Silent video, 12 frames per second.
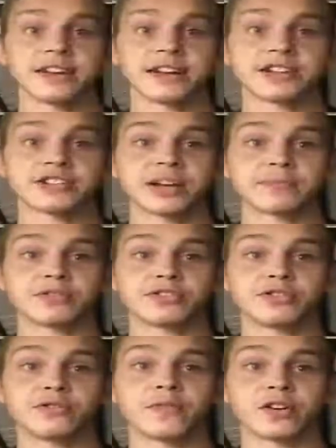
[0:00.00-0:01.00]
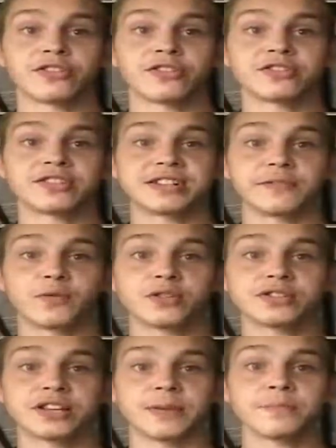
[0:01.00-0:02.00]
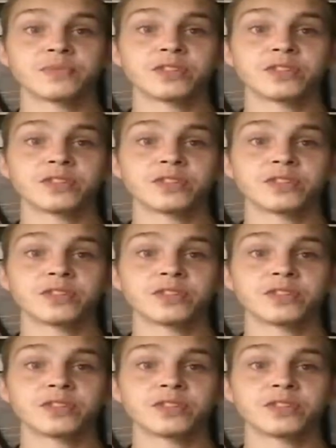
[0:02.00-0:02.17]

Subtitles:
Titus chapter 2, verse 13-14,